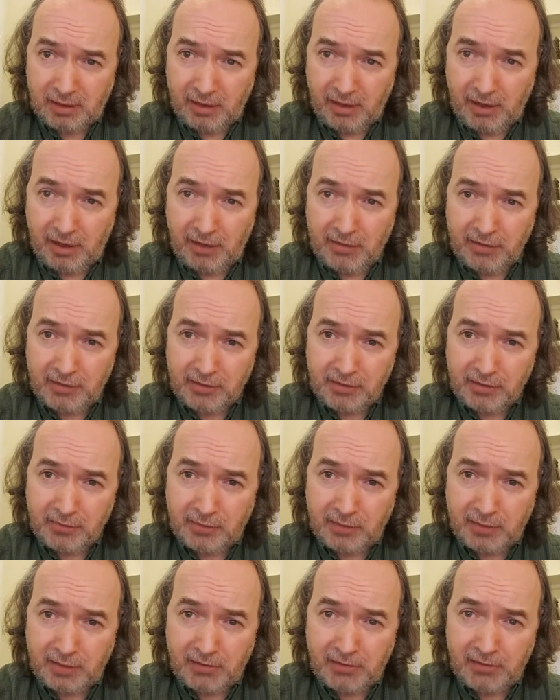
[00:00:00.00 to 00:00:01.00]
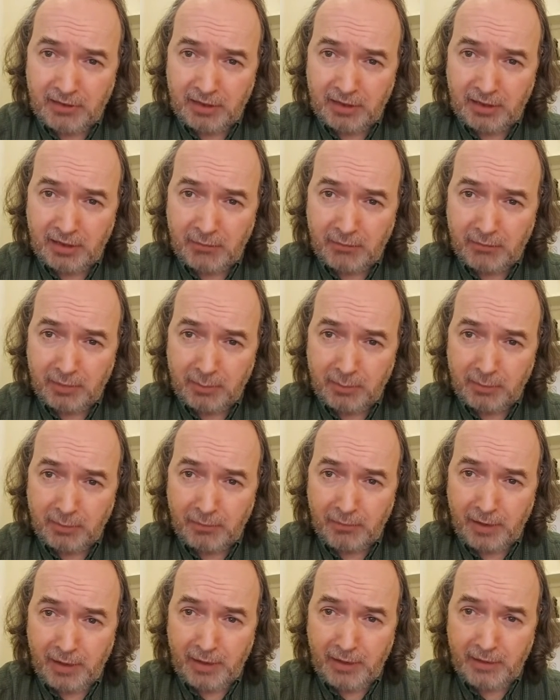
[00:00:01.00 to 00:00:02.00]
asks for nothing from the
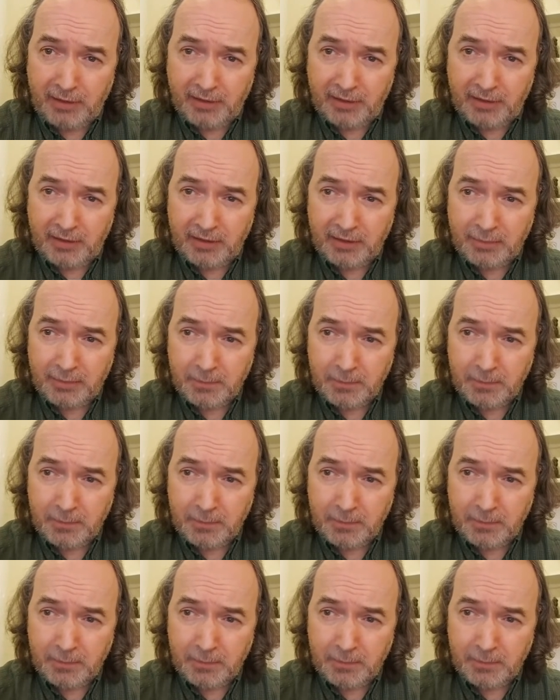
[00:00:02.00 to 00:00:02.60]
finder,